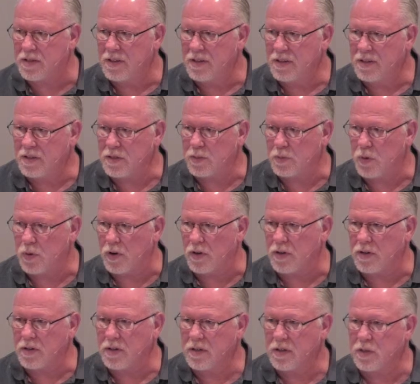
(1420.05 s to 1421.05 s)
this
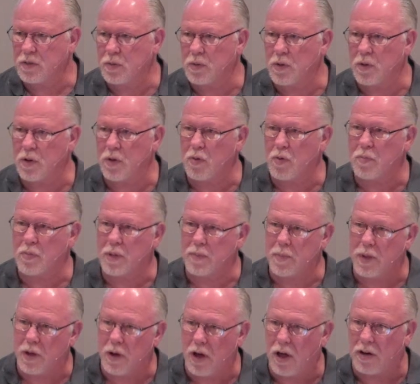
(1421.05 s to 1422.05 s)
morning, because it would be
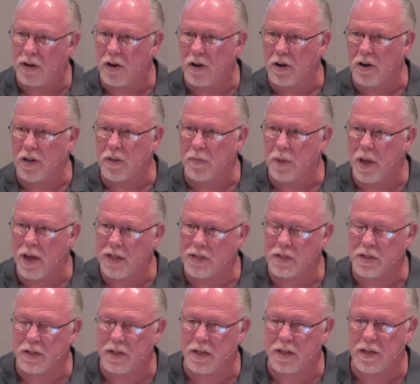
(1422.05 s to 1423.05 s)
beyond our
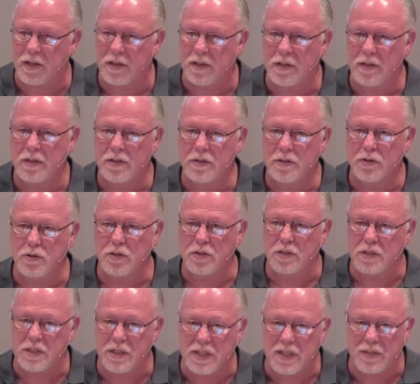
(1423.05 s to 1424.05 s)
capacity to
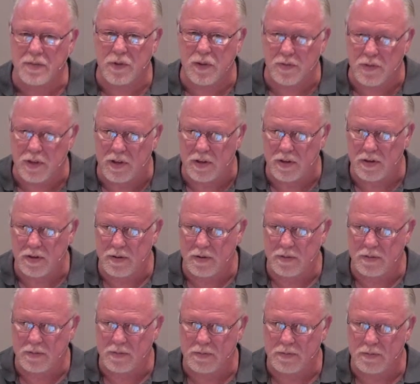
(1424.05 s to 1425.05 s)
conceive of it.
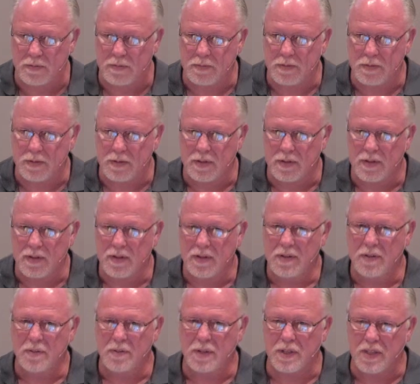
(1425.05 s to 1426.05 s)

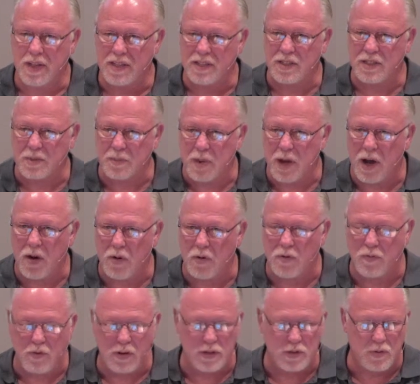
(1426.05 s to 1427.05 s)
But that's the power
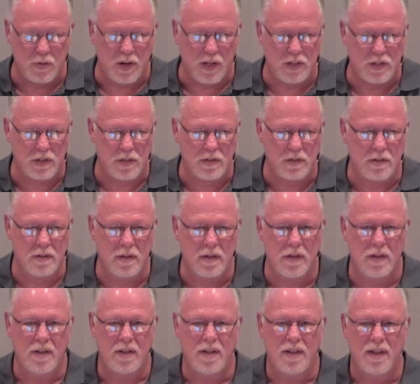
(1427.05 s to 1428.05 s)
of resurrection.
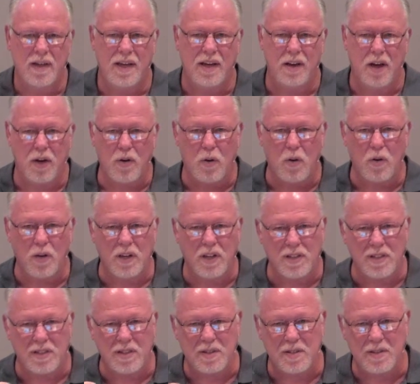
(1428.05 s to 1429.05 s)
It not only
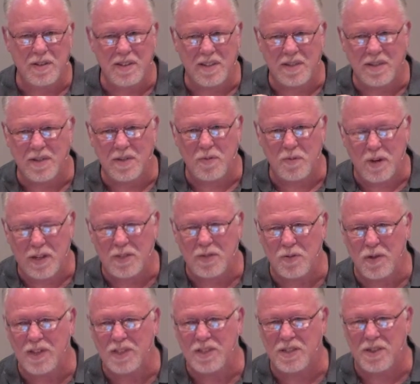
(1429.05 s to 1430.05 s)
is the
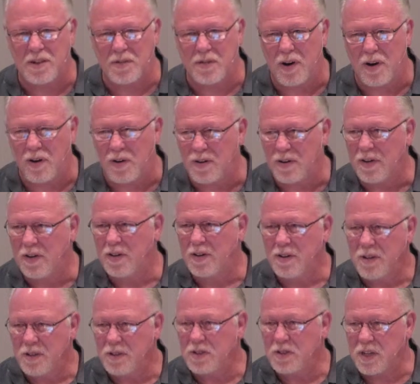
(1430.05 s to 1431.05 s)
resurrection of our
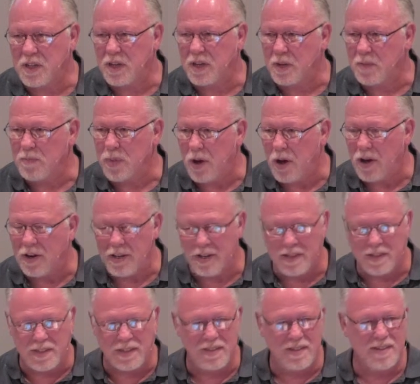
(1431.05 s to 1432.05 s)
stinking
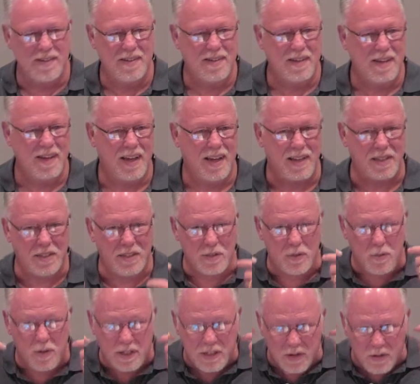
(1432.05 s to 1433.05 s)
bodies, it's
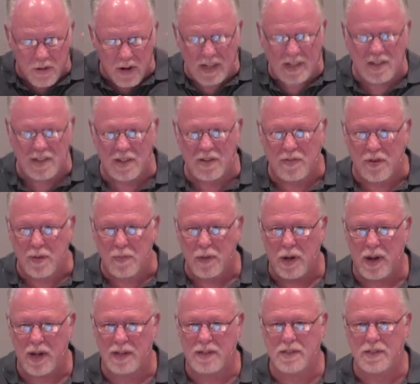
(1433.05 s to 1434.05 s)
the resurrection of our
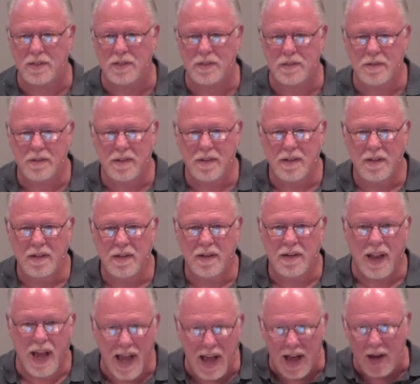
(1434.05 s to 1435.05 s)
minds.
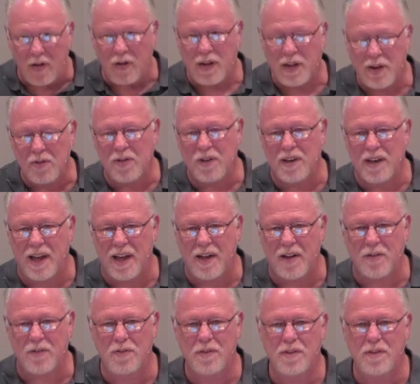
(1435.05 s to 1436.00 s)
Now, here and now,